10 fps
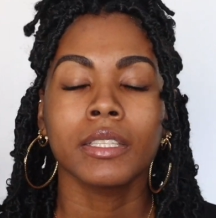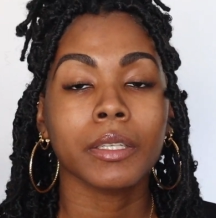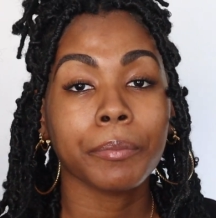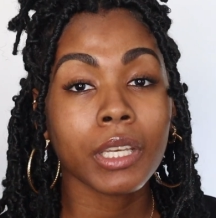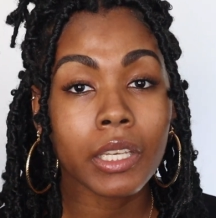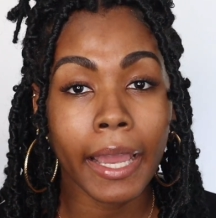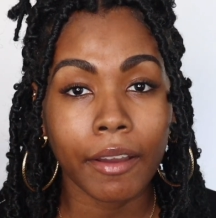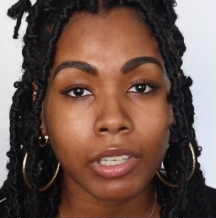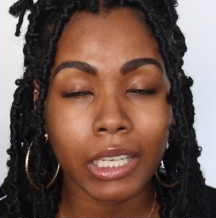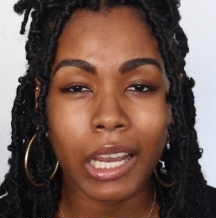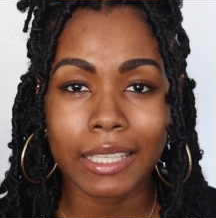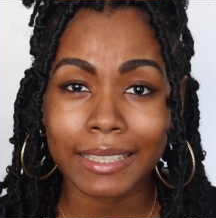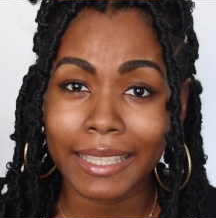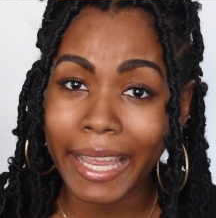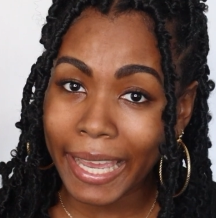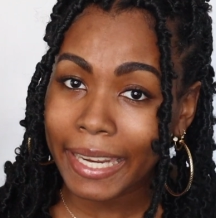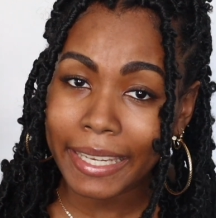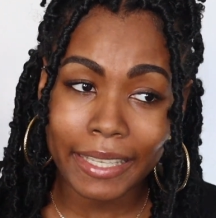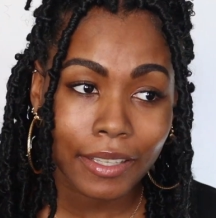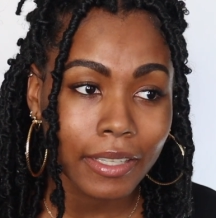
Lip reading: To me, having a constant headache